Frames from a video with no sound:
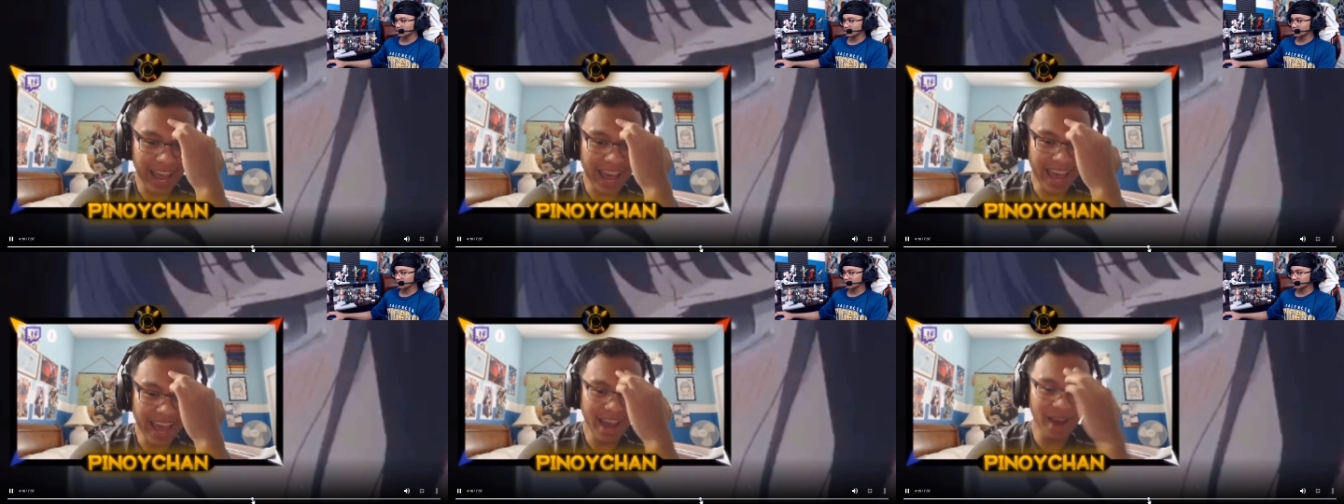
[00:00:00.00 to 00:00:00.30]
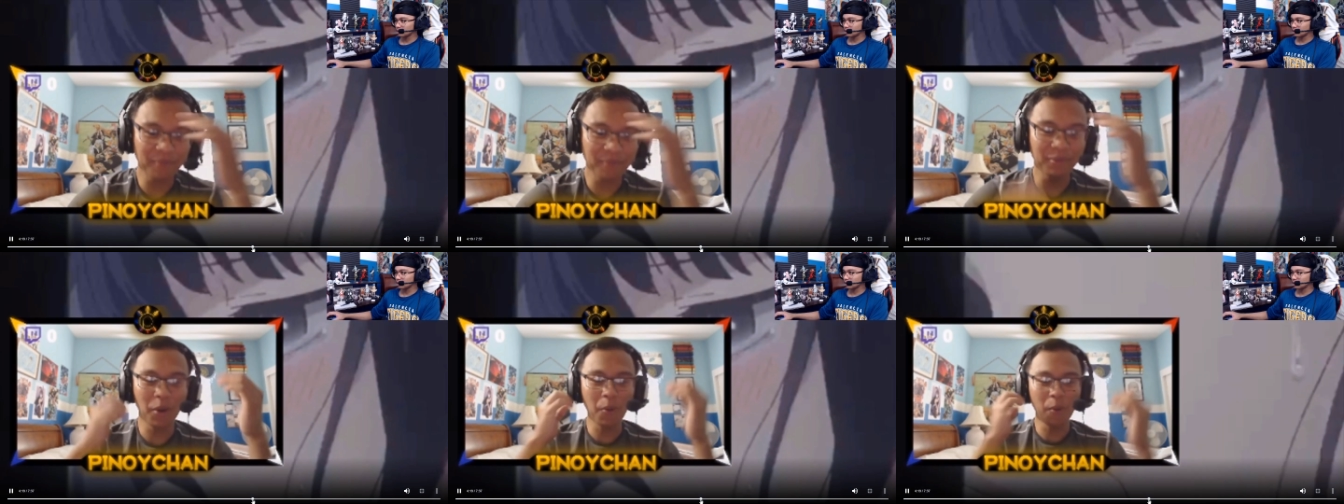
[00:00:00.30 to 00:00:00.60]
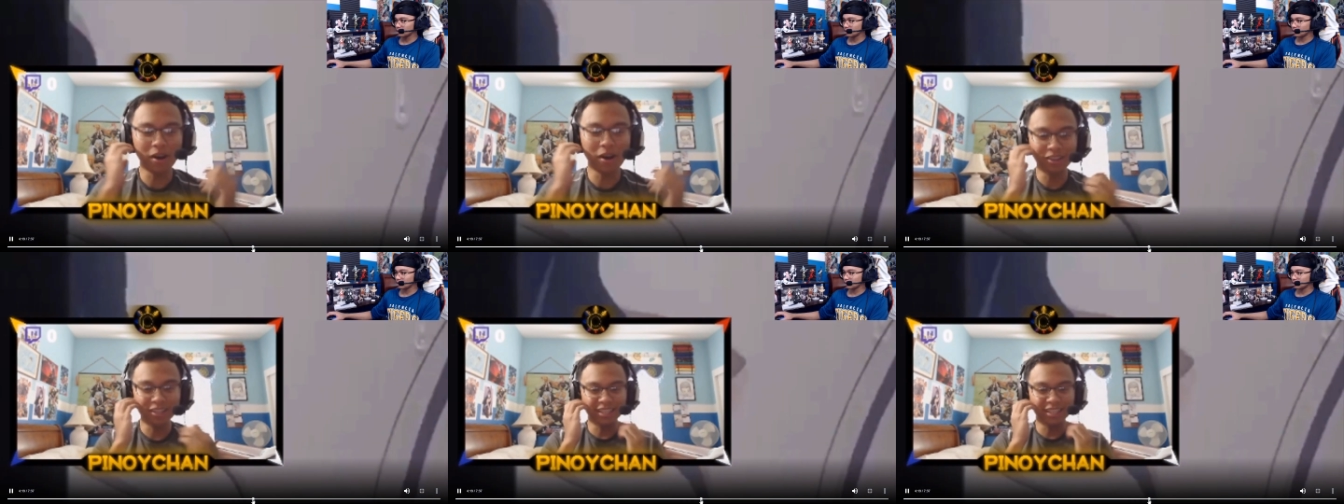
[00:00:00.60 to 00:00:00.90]
Damn, no
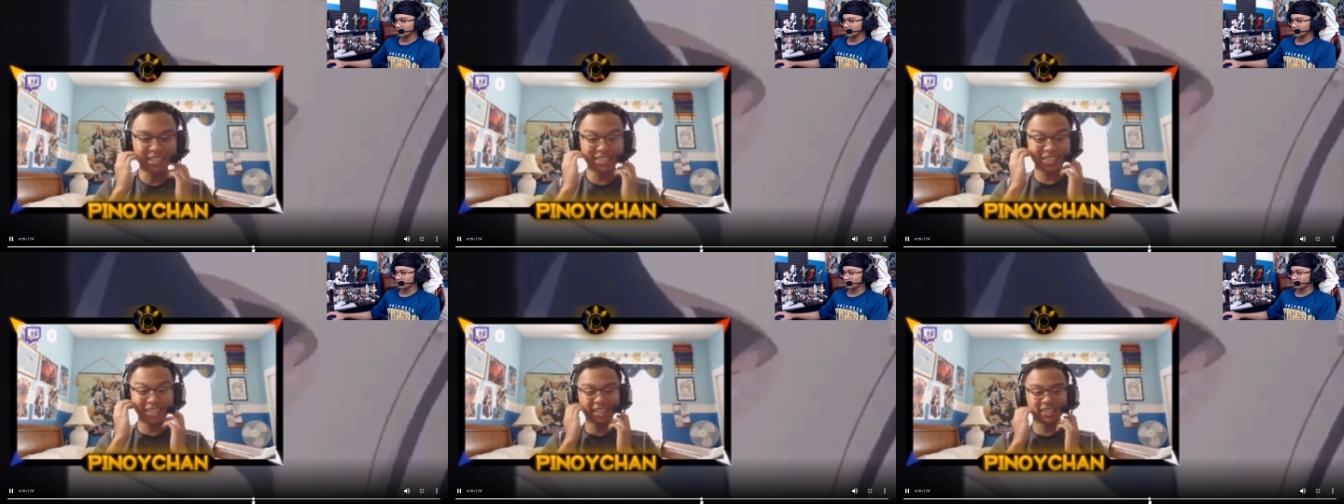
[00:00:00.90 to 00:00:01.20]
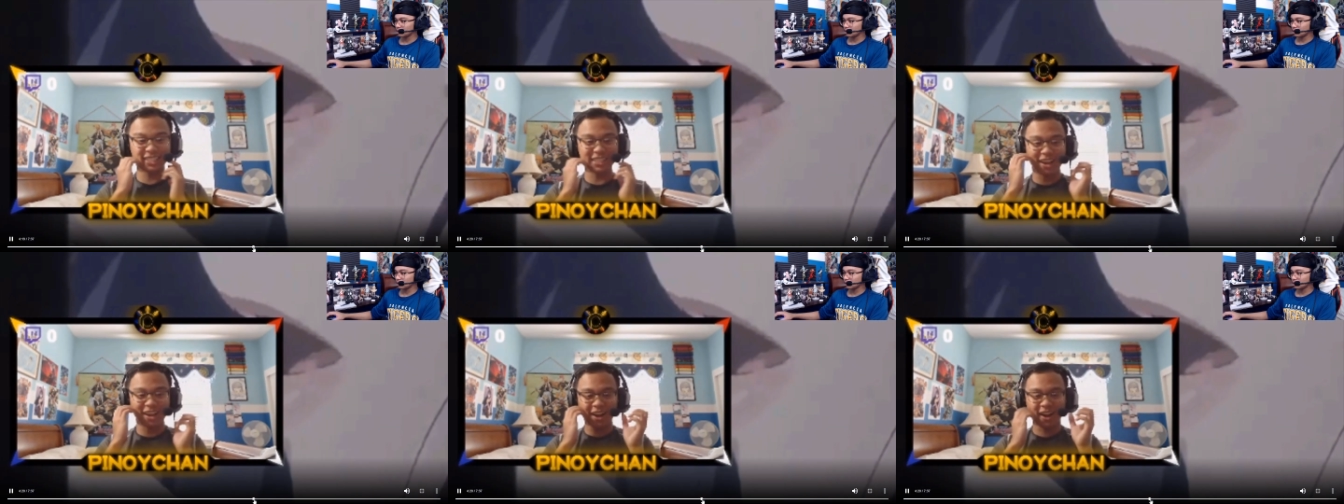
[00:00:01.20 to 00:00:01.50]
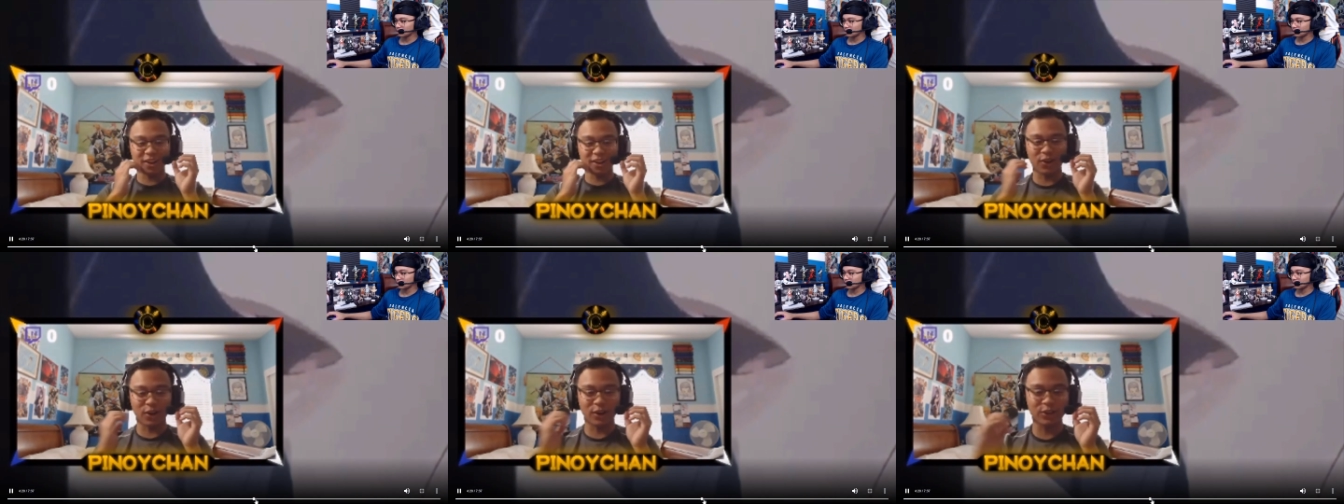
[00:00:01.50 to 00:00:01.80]
wonder this shit's all on
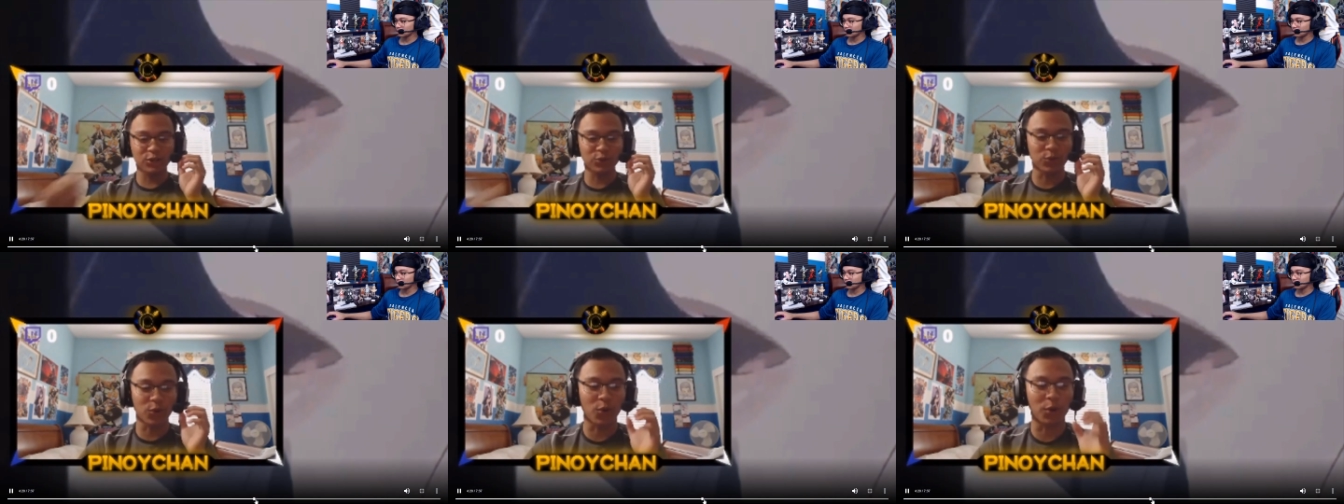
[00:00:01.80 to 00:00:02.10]
Crunchyroll,